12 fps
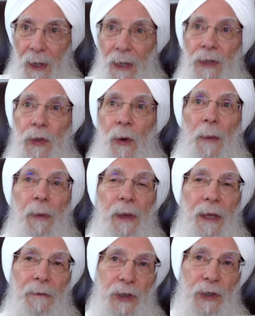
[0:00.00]
So I
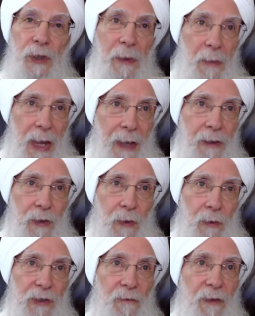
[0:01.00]
believe it should be
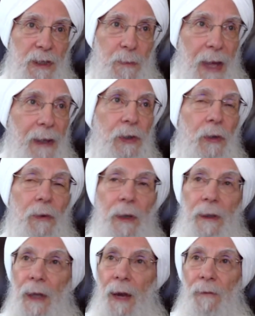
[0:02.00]
mandatory. So if it's
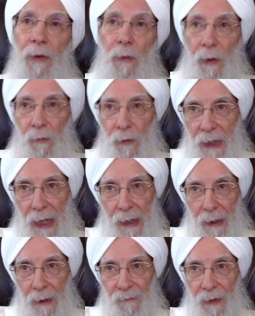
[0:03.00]
mandatory, everyone will get
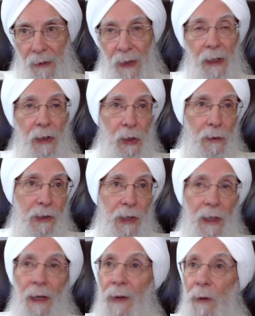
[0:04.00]
it, and they can use
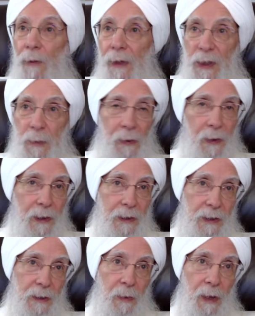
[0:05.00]
it, and they will
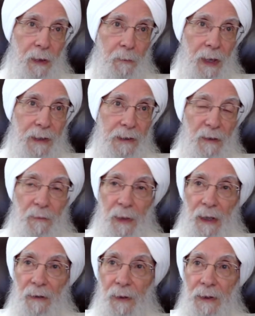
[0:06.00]
experience the positive
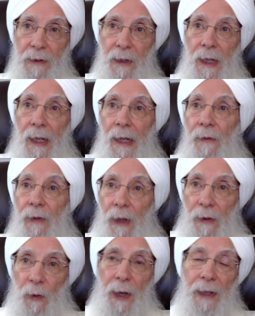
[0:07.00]
benefits. The
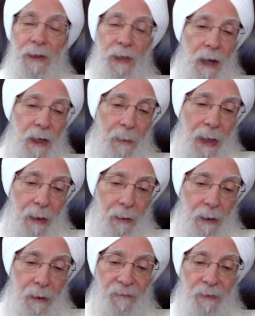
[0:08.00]
other way to talk about
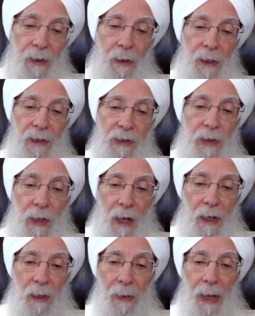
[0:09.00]
it is to
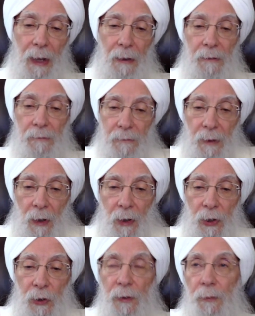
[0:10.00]
talk about,
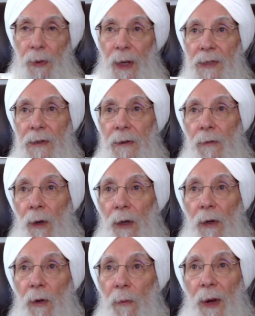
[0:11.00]
are you depressed? What
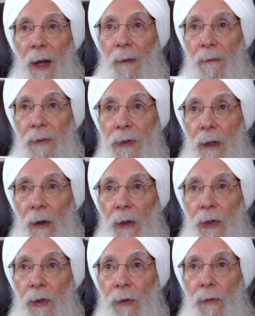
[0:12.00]
are your problems? Are
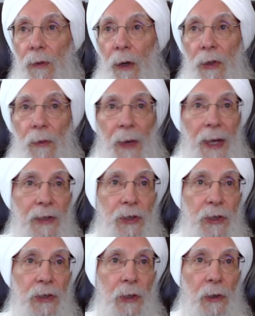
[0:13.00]
you
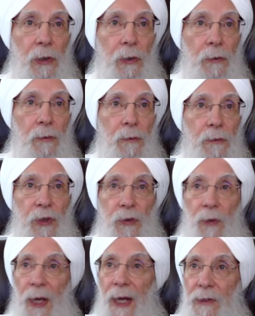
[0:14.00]
anxious? Are you
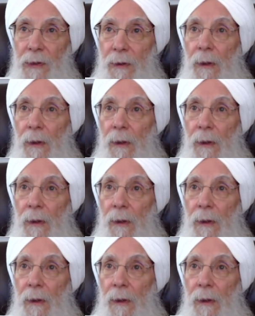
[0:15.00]
stressed?